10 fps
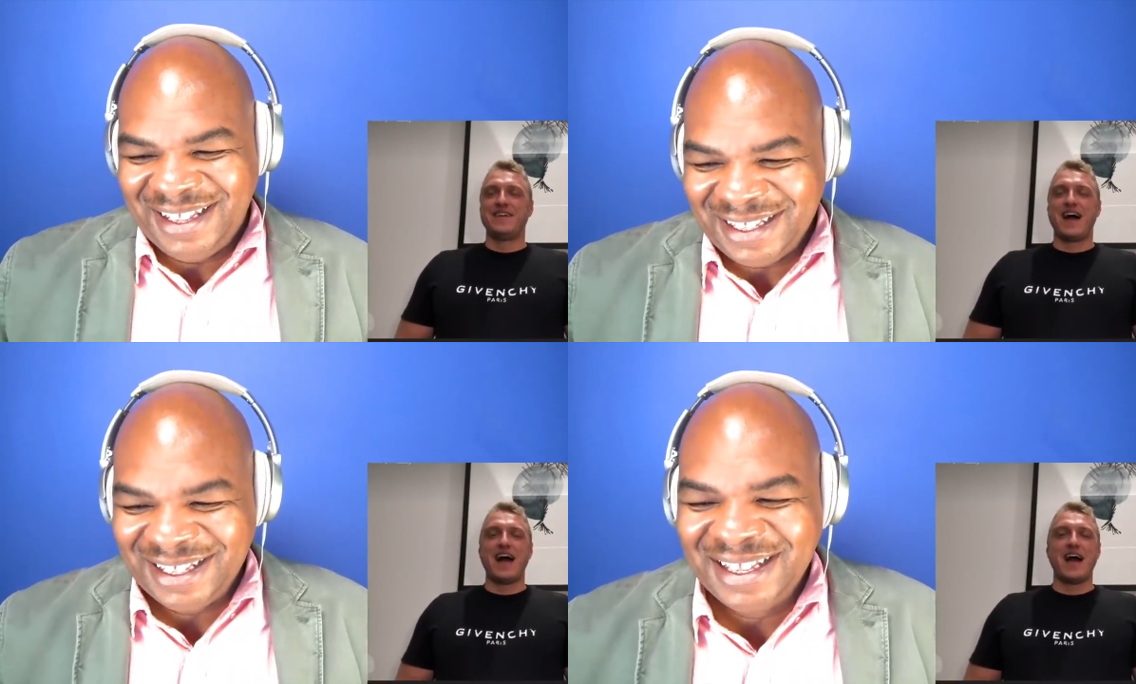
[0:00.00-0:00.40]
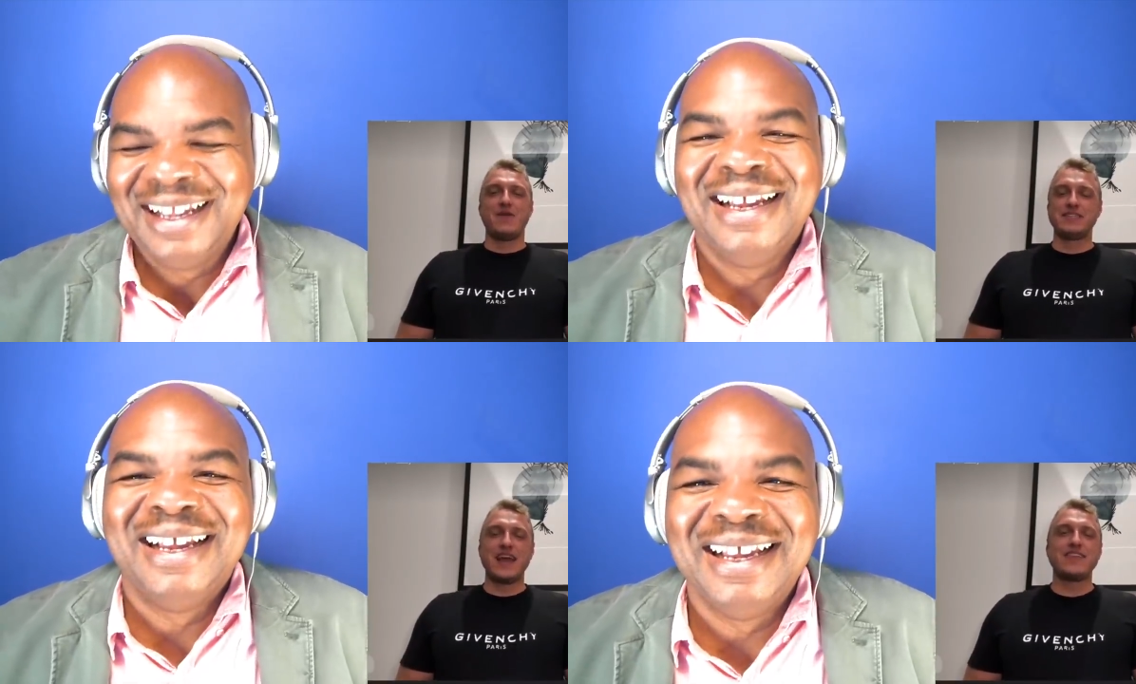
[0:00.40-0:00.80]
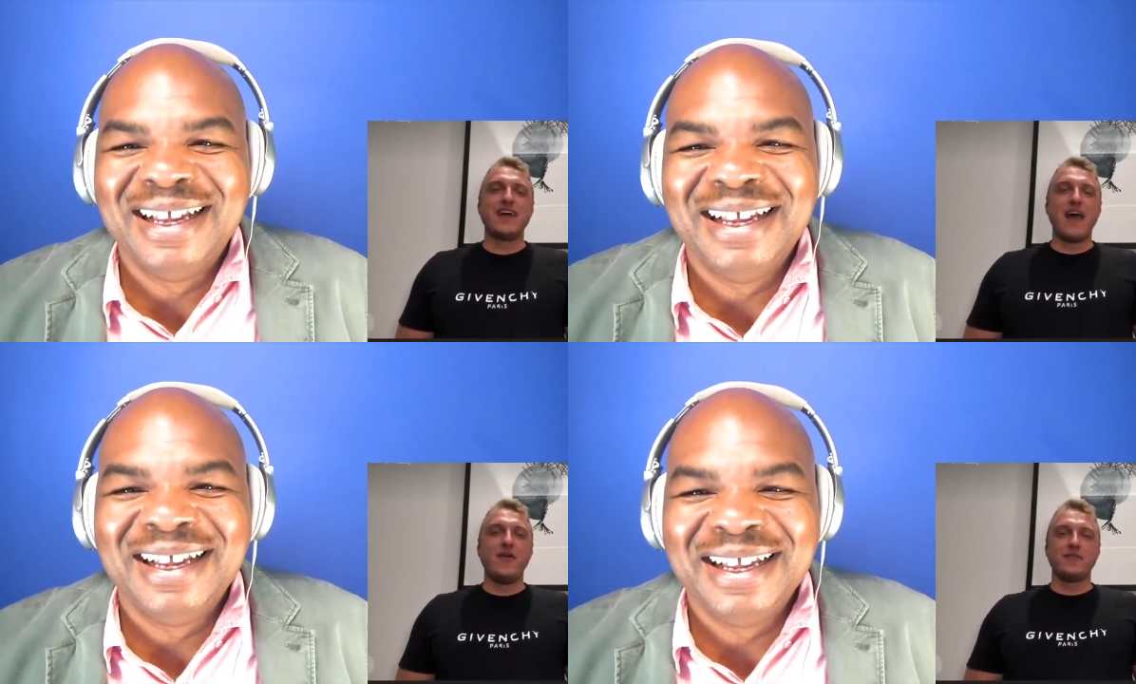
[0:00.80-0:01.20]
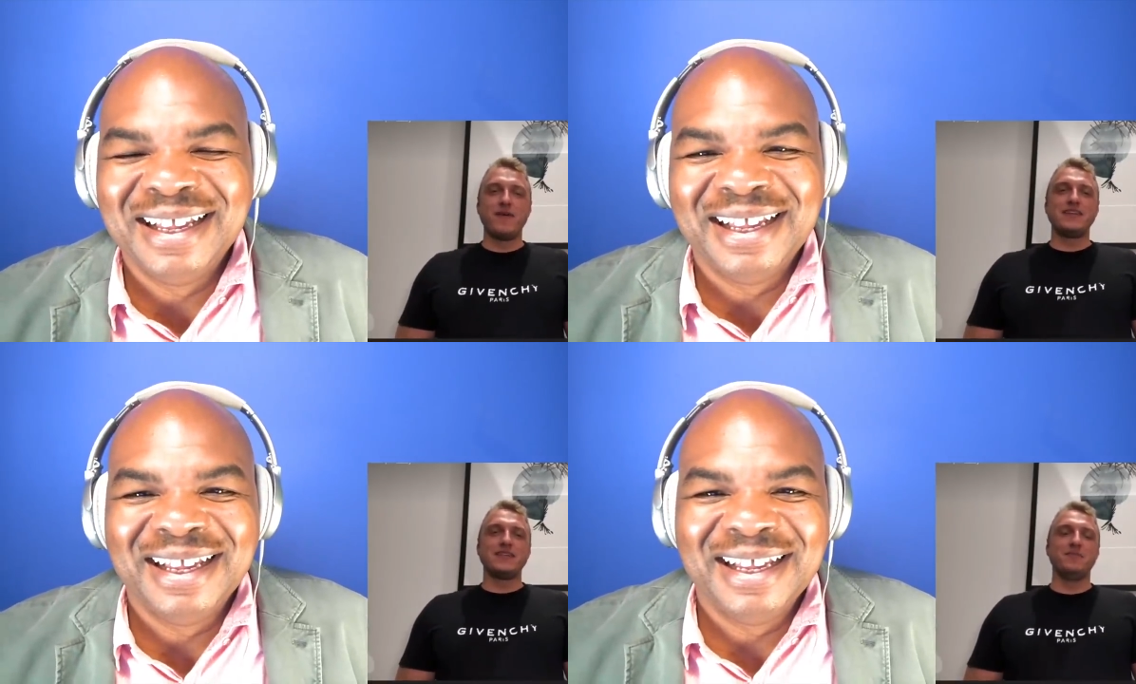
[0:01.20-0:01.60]
Speaker 1: I would take the
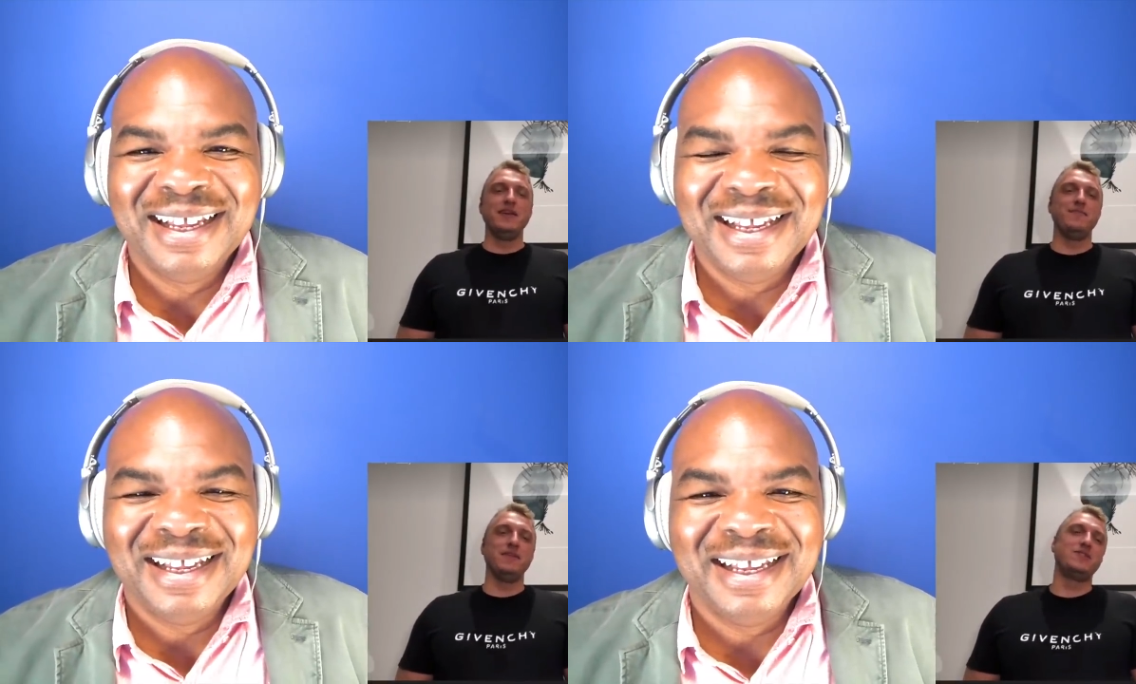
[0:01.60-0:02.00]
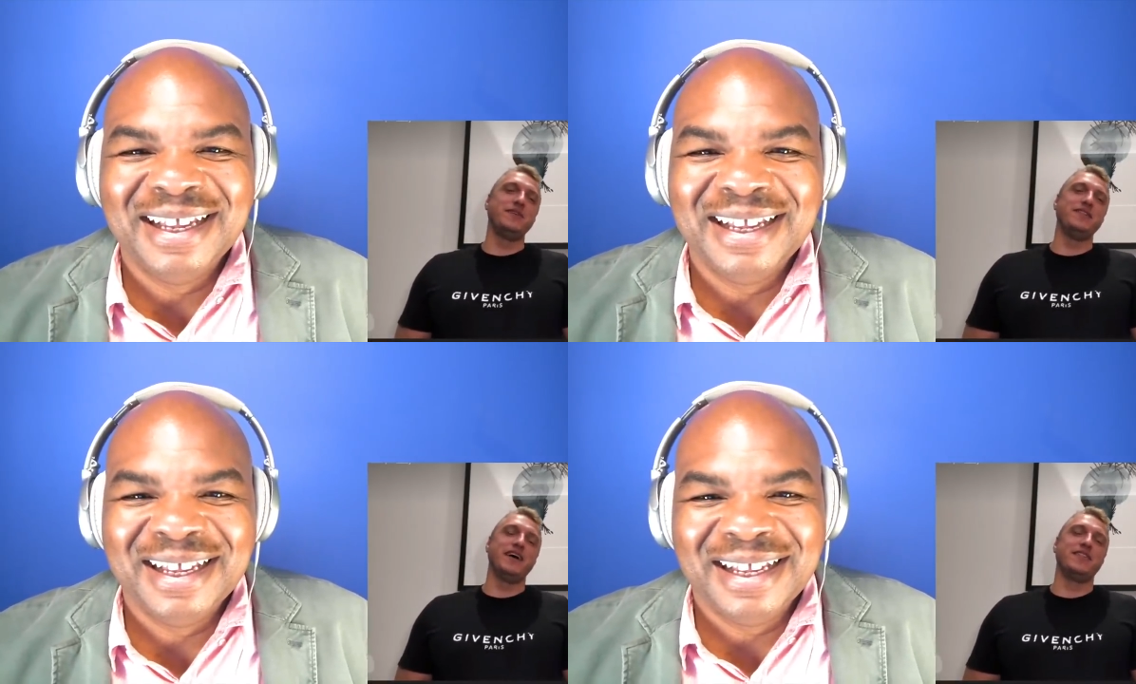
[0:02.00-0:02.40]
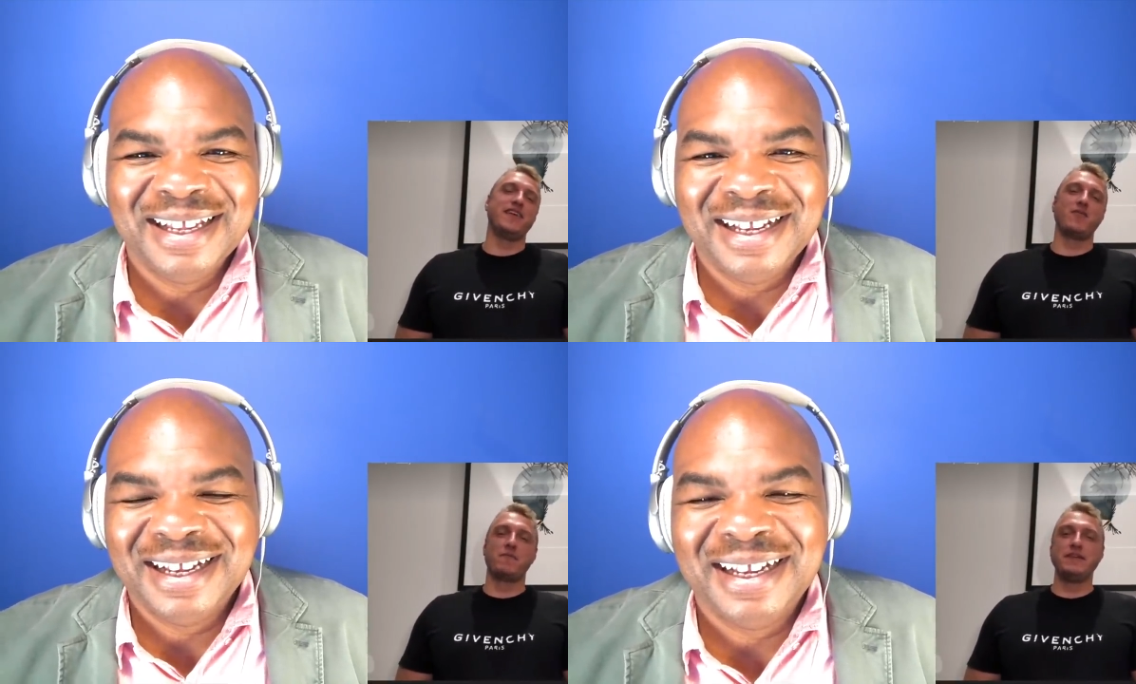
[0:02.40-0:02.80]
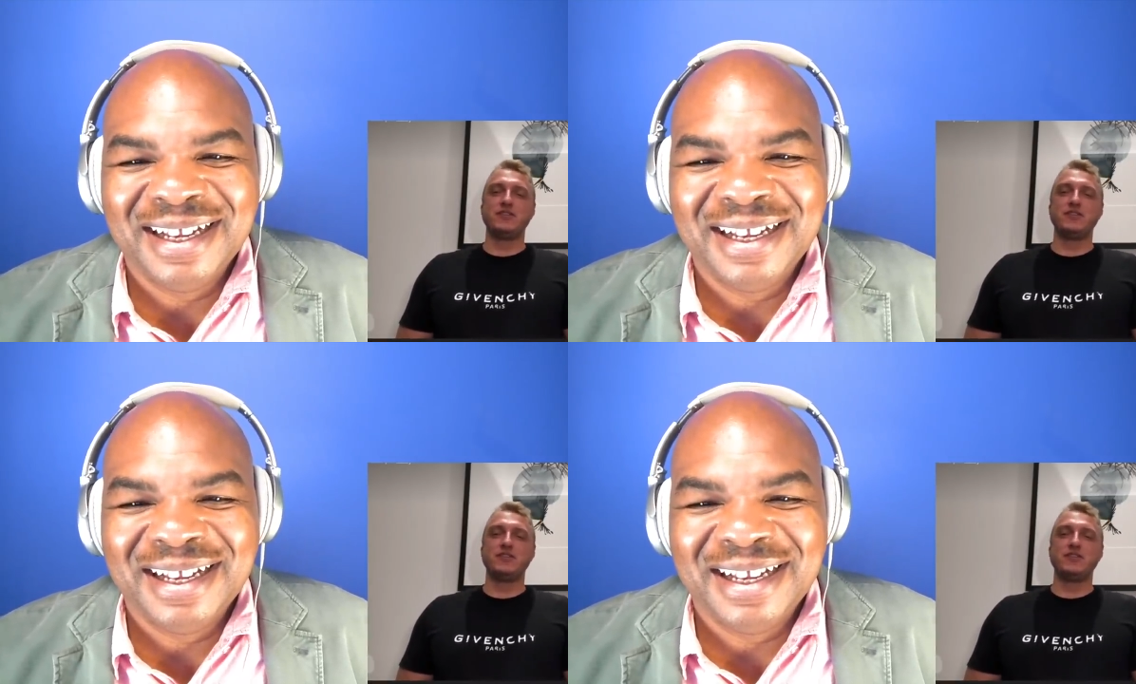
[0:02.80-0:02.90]
arithmetic mean between that. That would be